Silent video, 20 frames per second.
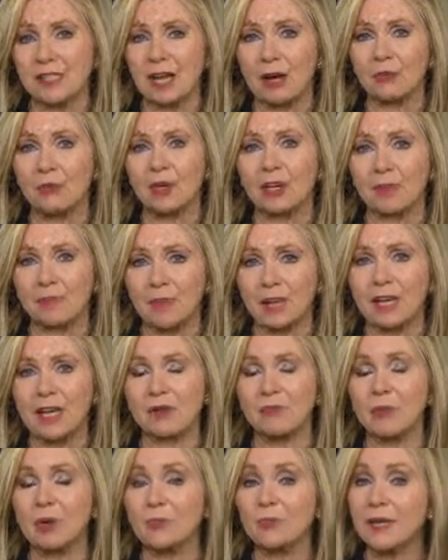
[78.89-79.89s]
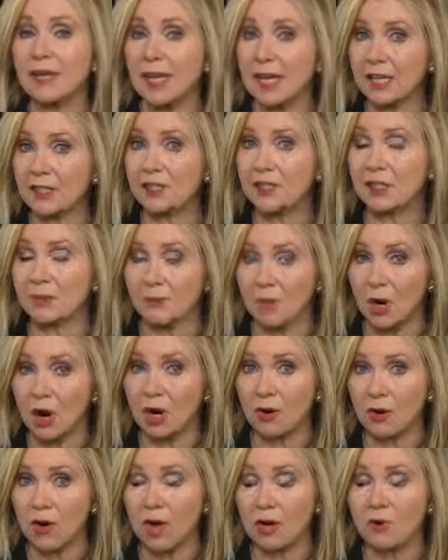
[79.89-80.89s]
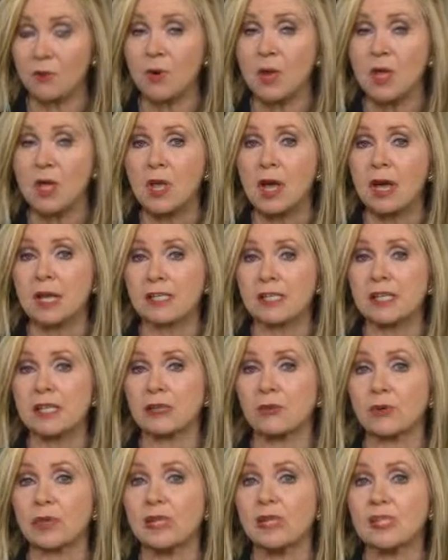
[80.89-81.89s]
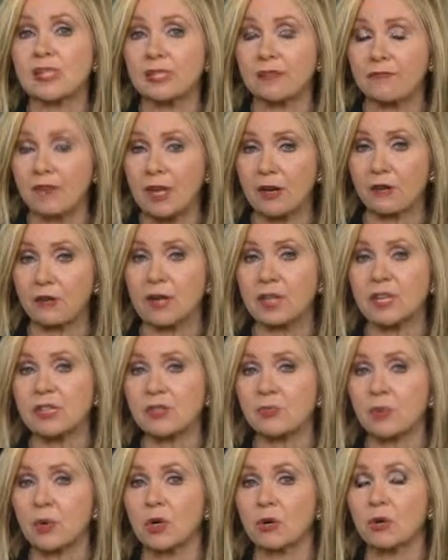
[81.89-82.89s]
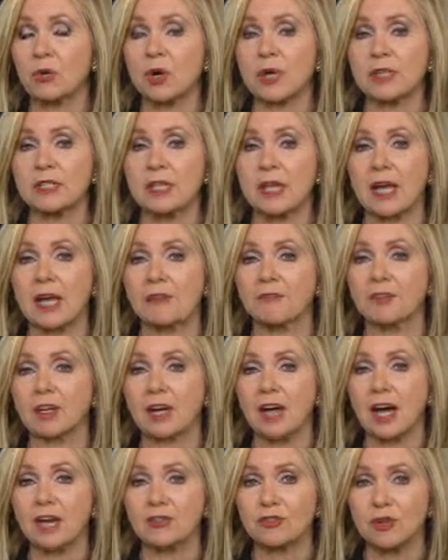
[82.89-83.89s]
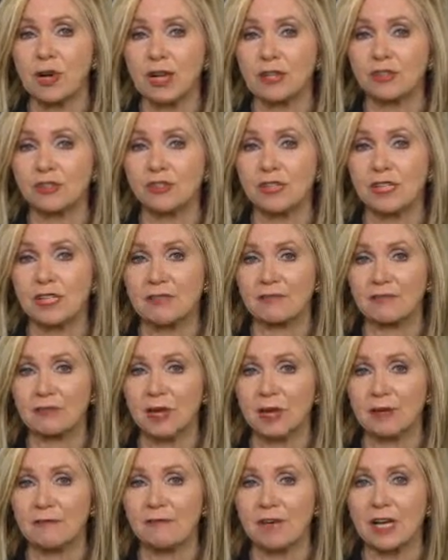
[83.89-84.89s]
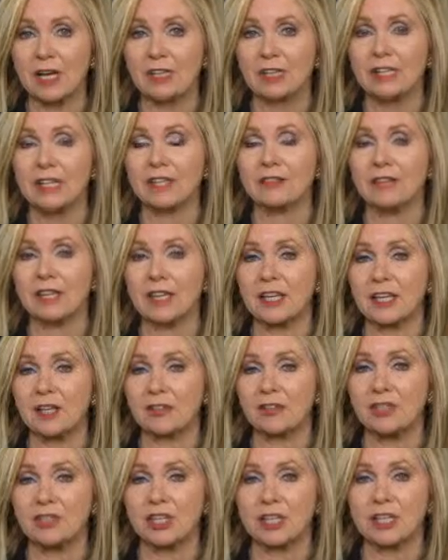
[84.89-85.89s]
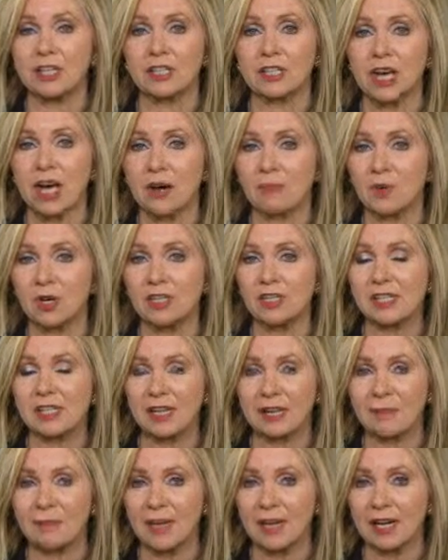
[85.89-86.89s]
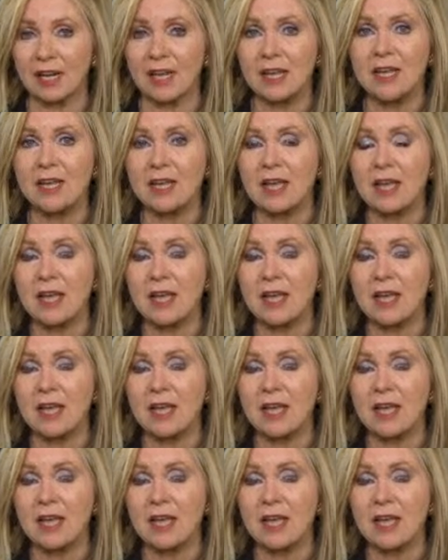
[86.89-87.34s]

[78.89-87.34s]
And our committee will begin tomorrow a series of hearings. We're going to have the contract in front of us at the Energy and Commerce Committee,